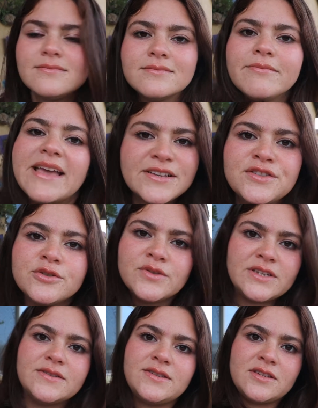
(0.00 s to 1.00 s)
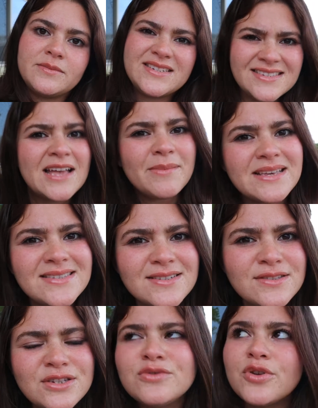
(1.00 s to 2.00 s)
Makes no sense to me. Does that make
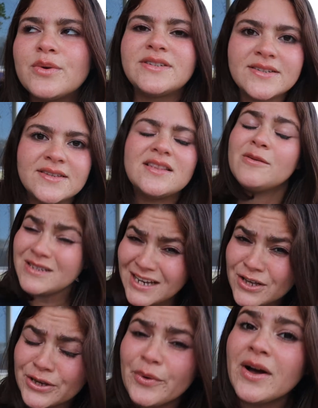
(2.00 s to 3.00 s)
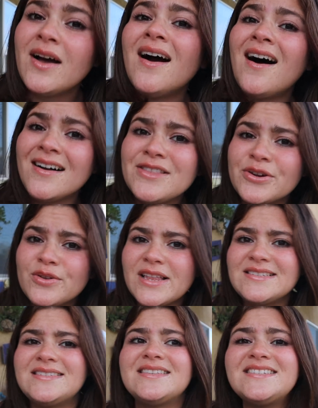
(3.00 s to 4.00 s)
sense to you? No, it doesn't. Let me tell you a little
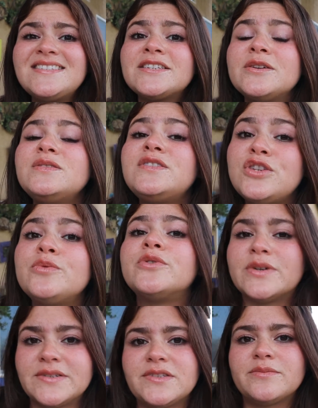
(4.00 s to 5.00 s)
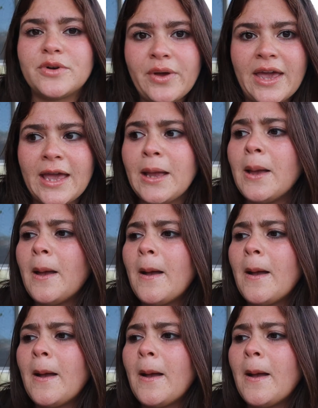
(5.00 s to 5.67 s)
lesson. This is consumerism, okay?